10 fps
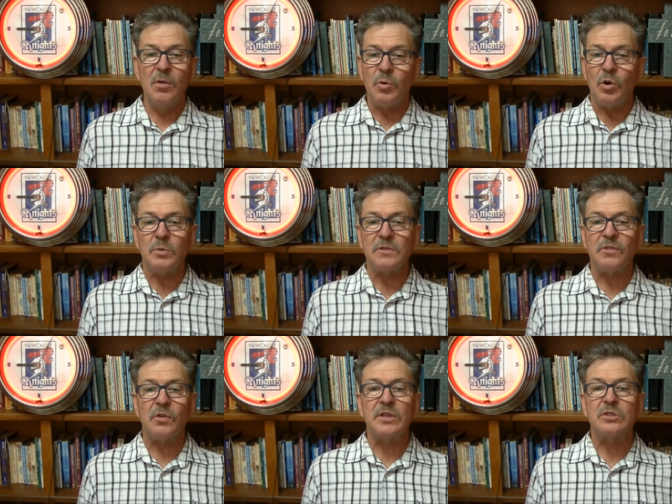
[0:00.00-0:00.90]
Paul was
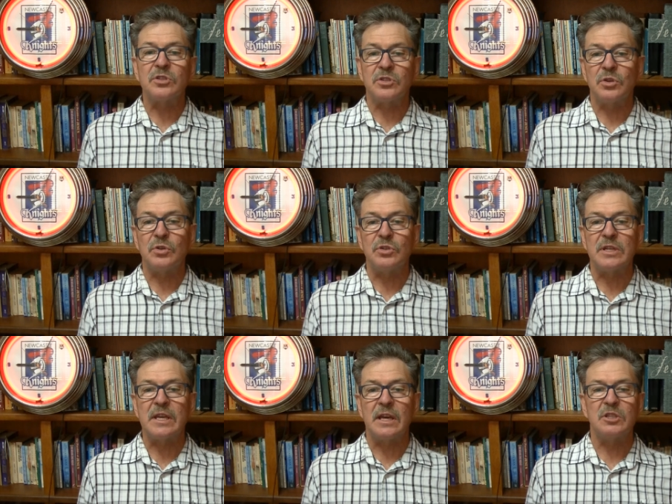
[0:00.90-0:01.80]
very concerned
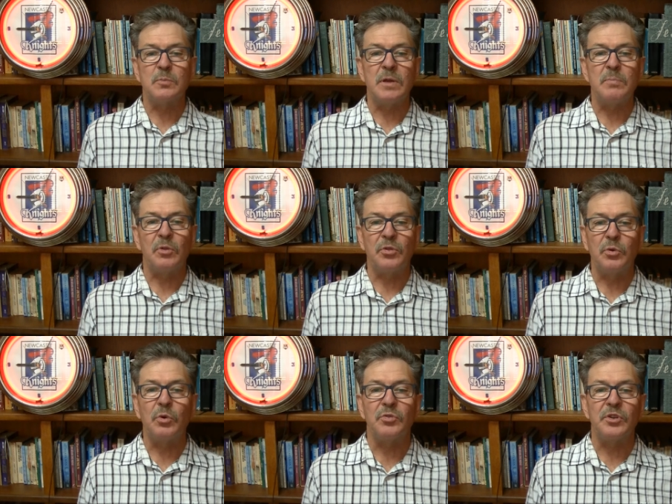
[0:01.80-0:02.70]
in case people
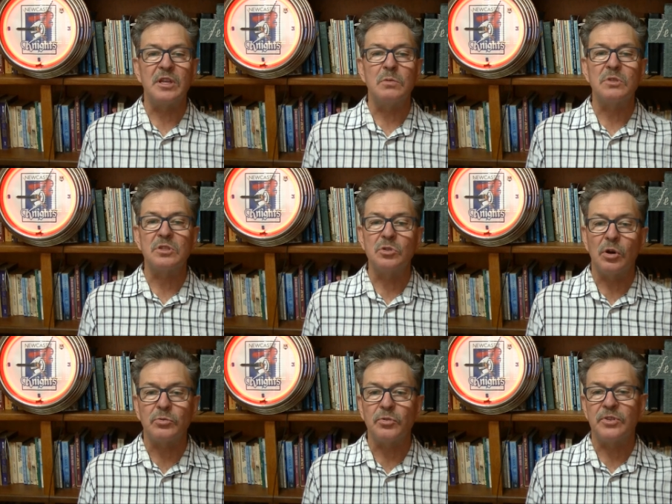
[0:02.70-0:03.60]
thought that he was
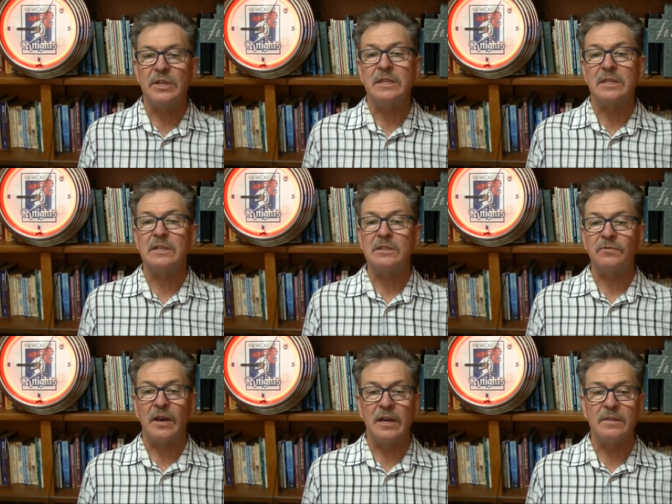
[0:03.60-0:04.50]
not authentic in his
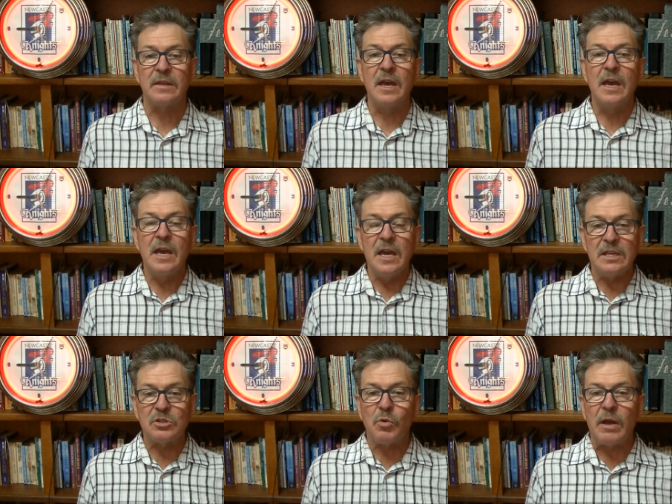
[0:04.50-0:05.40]
faith.
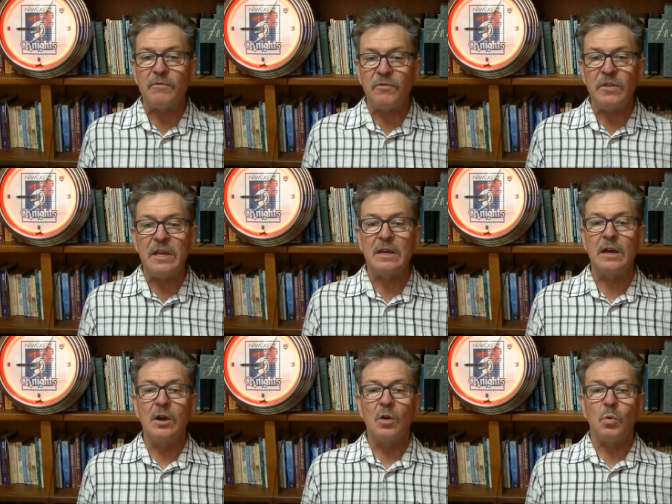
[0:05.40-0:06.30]
His great
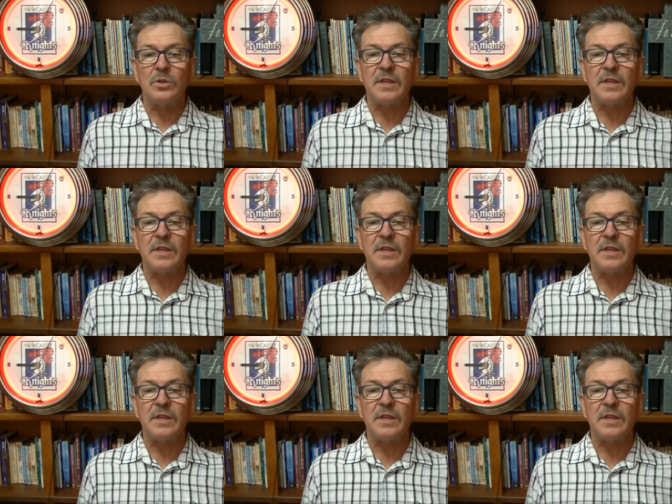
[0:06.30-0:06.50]
fear was